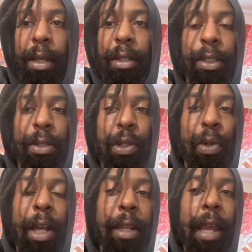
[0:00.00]
So
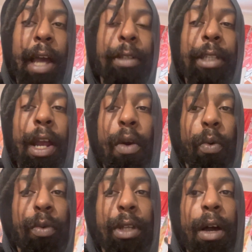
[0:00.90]
Dwight D. Eisenhower
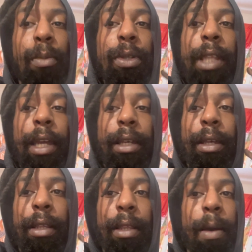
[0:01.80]
was almost like
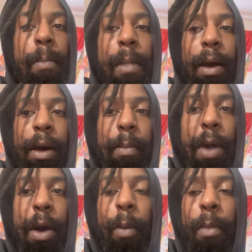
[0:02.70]
a
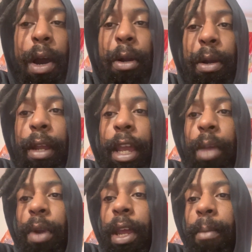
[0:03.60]
more modern
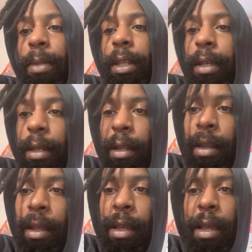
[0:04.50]
Abraham Lincoln,
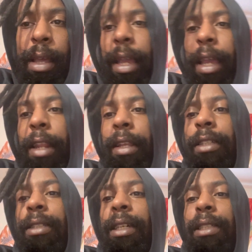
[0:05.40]
and he
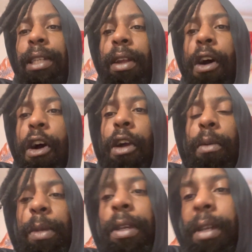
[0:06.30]
sends in the
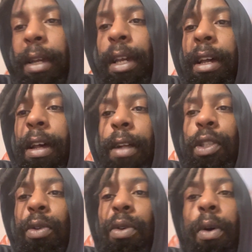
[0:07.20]
army
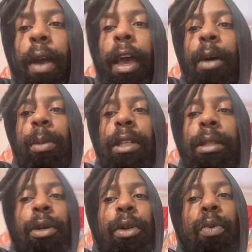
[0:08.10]
to help these
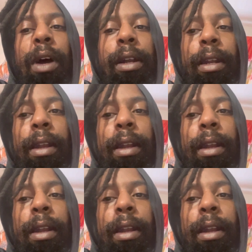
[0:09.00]
Little Rock